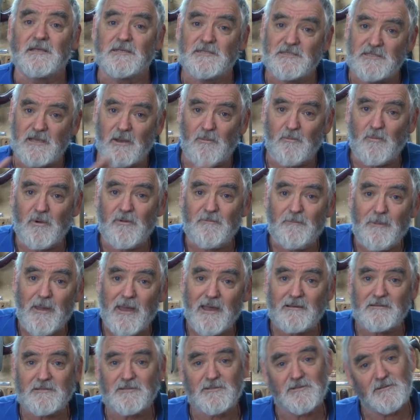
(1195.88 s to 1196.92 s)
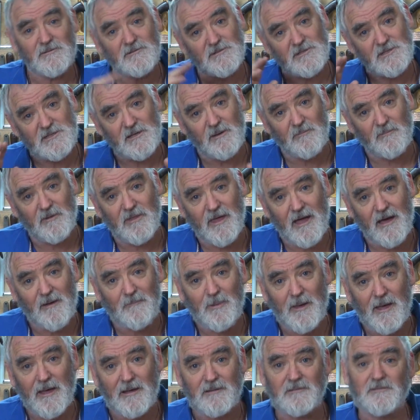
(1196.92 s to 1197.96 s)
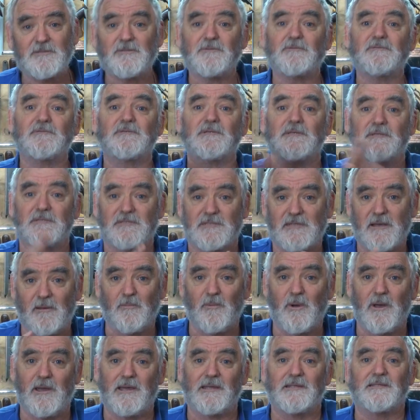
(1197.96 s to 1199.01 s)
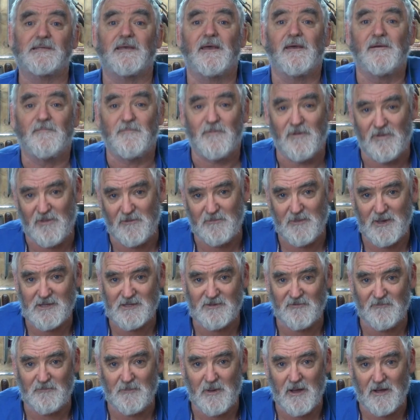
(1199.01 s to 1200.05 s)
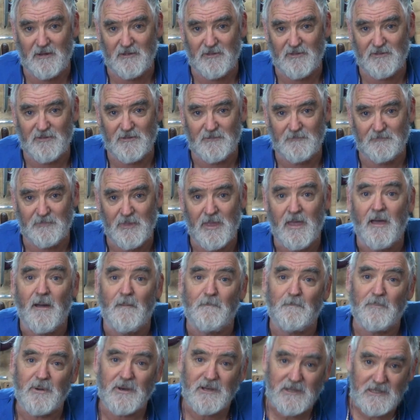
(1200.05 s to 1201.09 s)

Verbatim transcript: some with power tools, some without power tools, and some ways with a mix of both. But